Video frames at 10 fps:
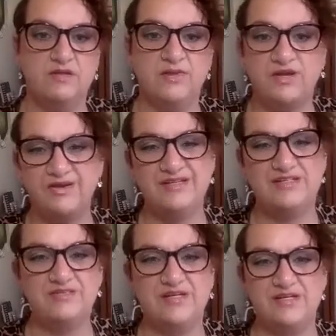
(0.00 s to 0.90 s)
but
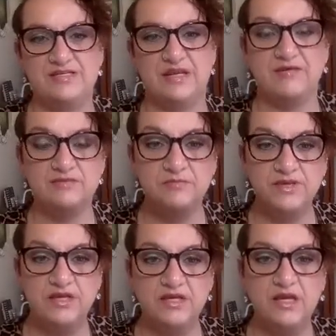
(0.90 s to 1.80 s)
creativity doesn't have to
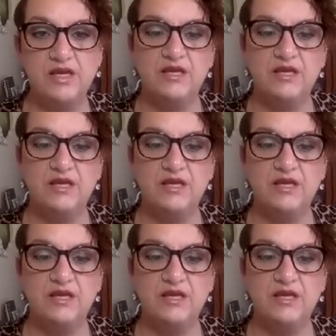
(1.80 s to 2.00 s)
be